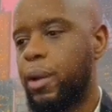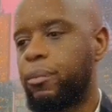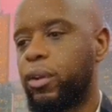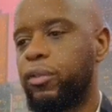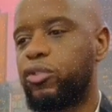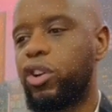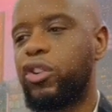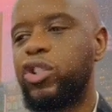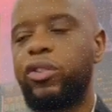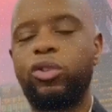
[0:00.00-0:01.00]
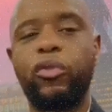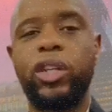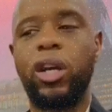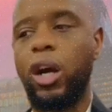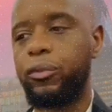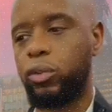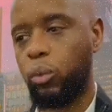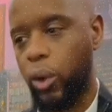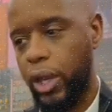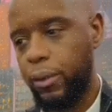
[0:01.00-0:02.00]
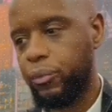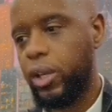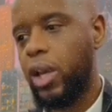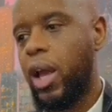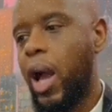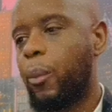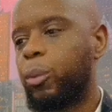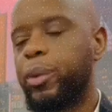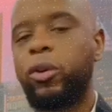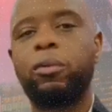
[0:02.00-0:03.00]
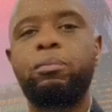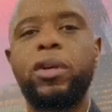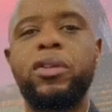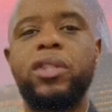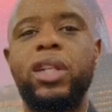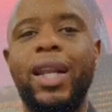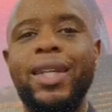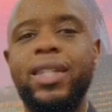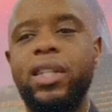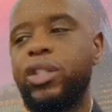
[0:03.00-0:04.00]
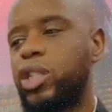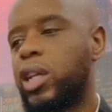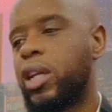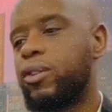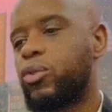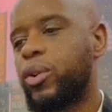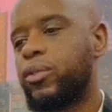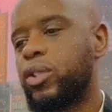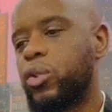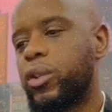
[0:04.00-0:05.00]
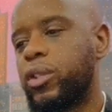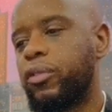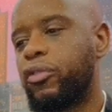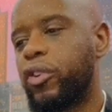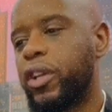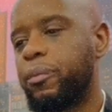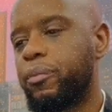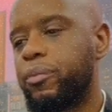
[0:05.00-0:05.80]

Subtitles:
Construction is already underway and will be completed later this year in 2023.